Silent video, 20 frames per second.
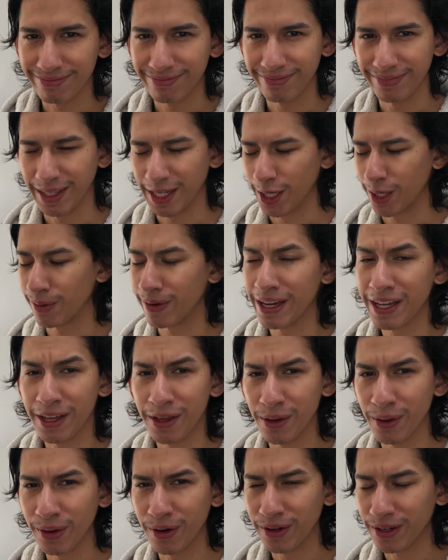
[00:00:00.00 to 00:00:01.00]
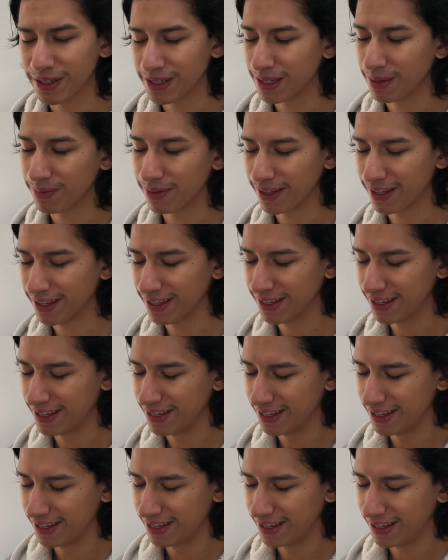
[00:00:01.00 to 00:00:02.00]
like Greek yogurt or something.
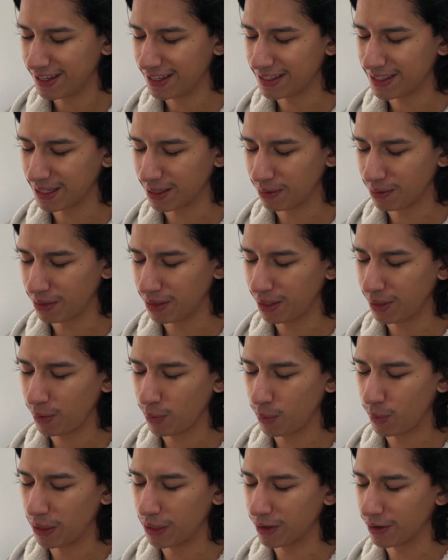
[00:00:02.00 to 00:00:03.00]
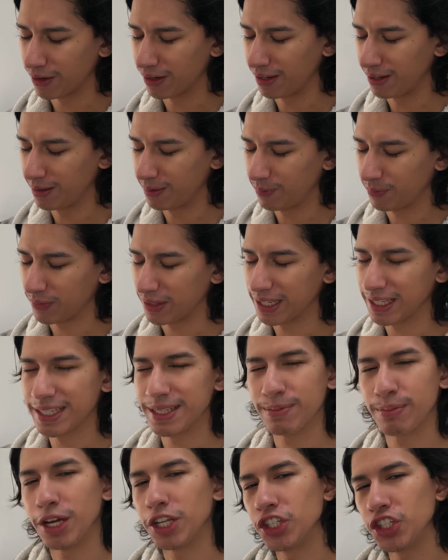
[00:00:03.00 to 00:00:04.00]
It's like a really weird, like
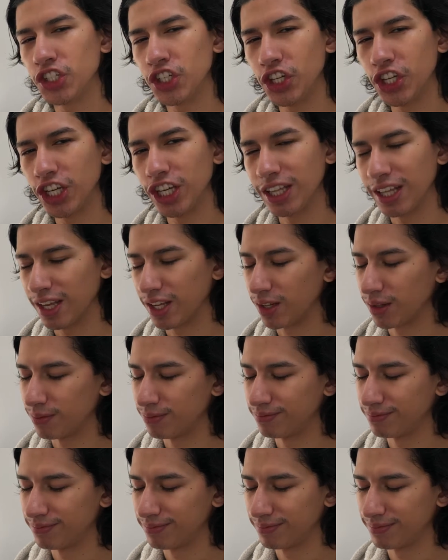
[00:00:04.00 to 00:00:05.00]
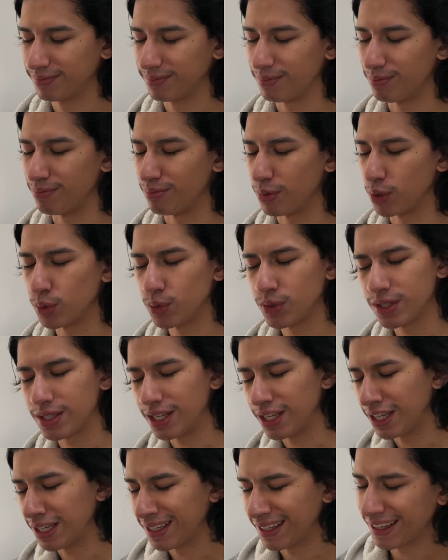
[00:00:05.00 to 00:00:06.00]
spongy, like
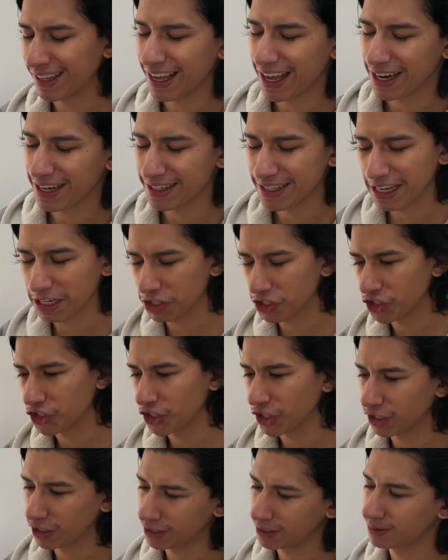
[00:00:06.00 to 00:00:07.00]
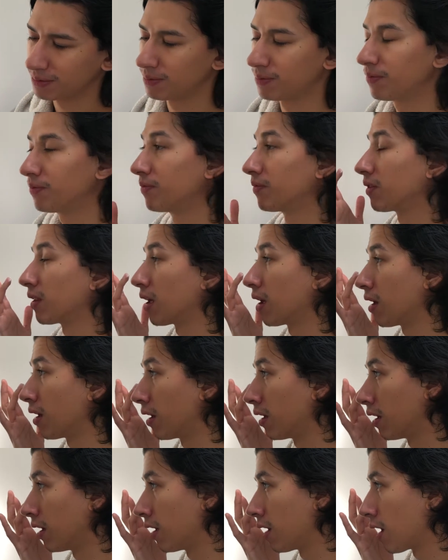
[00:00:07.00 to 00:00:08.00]
moussey kind of texture.
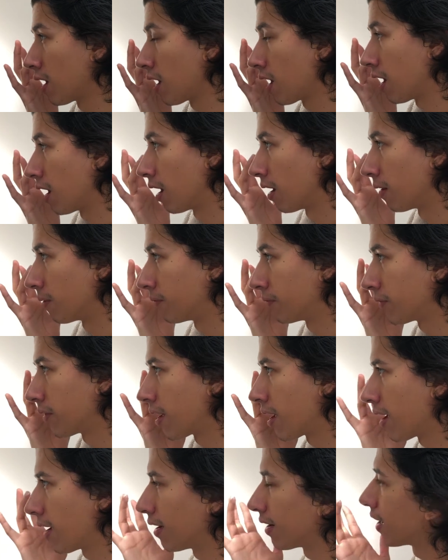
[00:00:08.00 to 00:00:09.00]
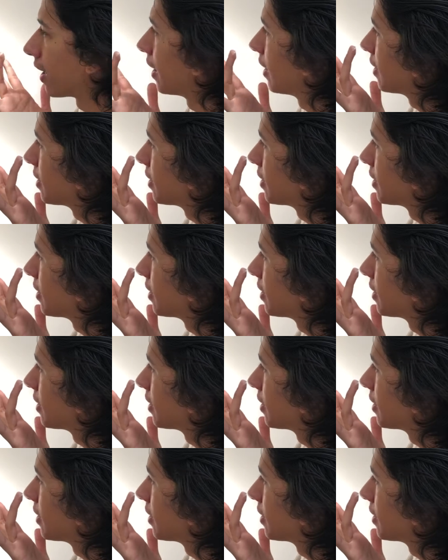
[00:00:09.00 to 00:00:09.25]
And kind of